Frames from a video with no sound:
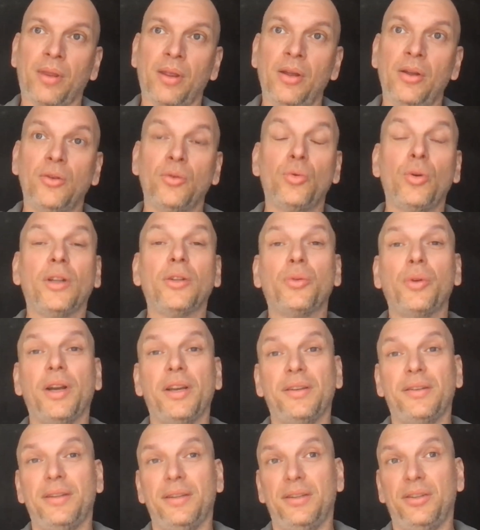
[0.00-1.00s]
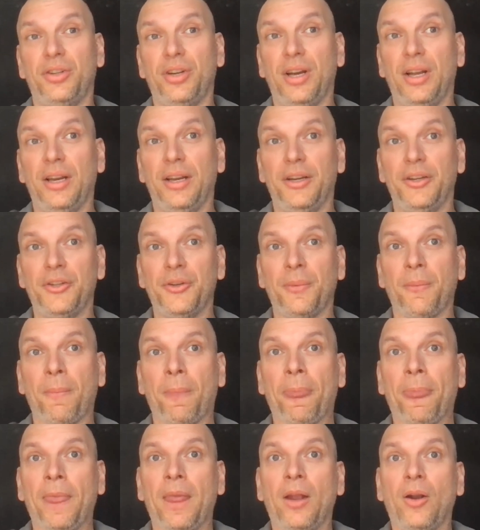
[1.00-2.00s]
To address this challenge,
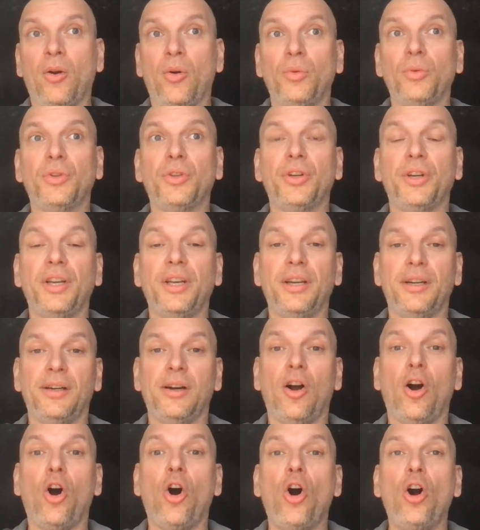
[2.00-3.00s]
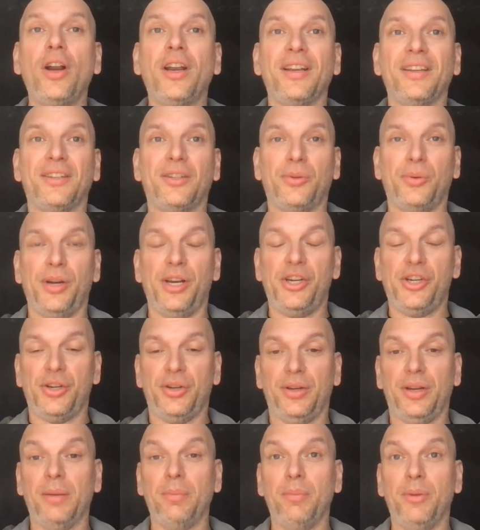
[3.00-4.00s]
container
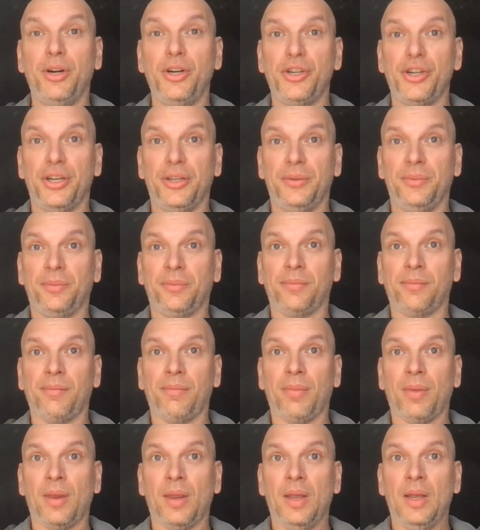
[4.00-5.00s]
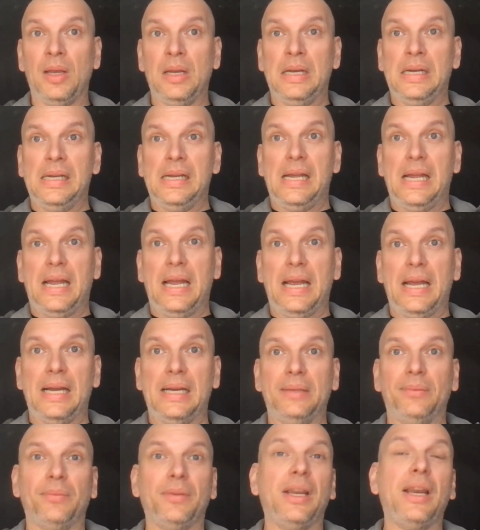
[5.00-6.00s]
orchestration emerged,
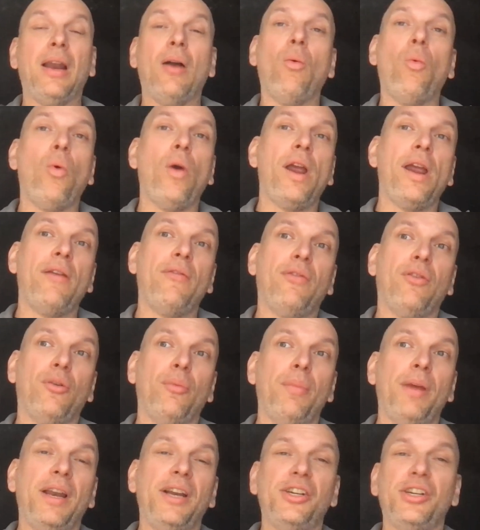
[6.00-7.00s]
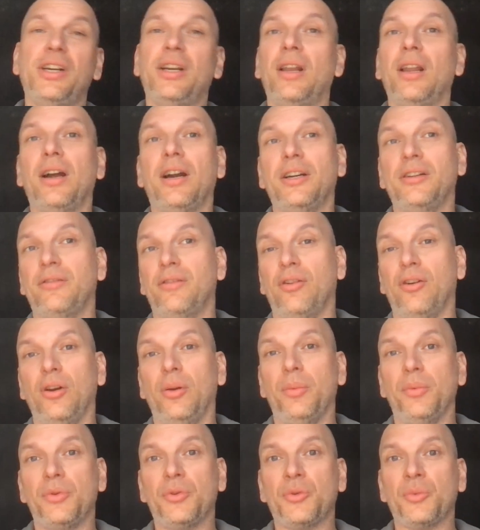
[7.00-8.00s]
and in a way for managing large
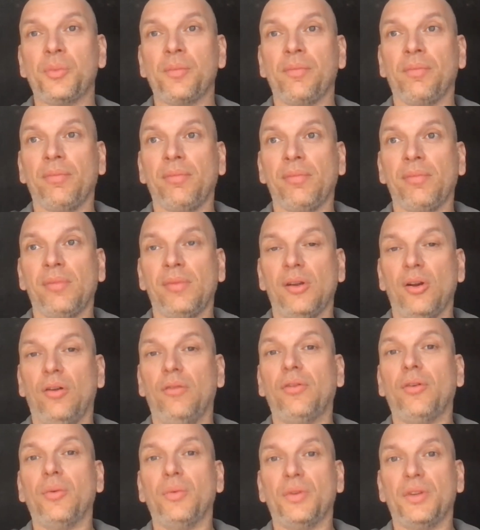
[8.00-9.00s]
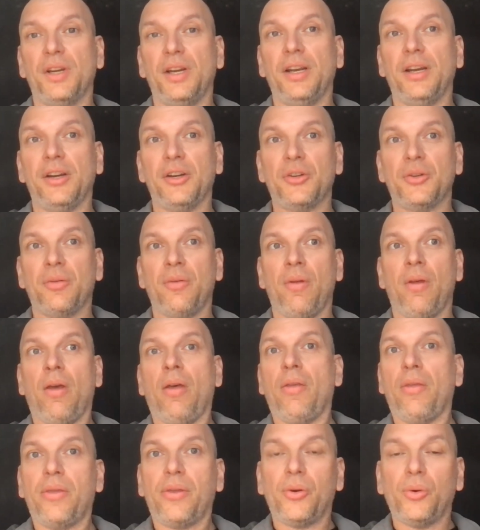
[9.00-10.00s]
volumes of containers
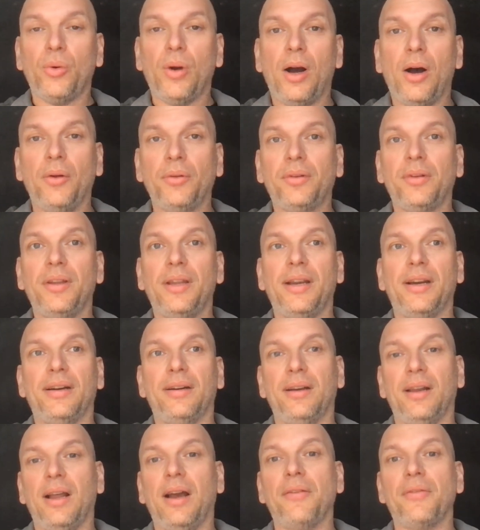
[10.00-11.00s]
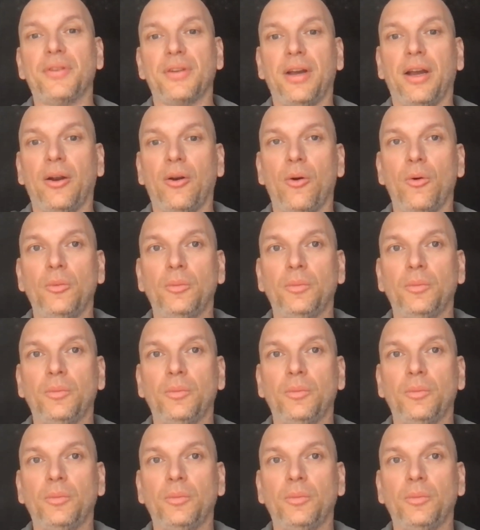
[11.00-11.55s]
throughout their life cycle.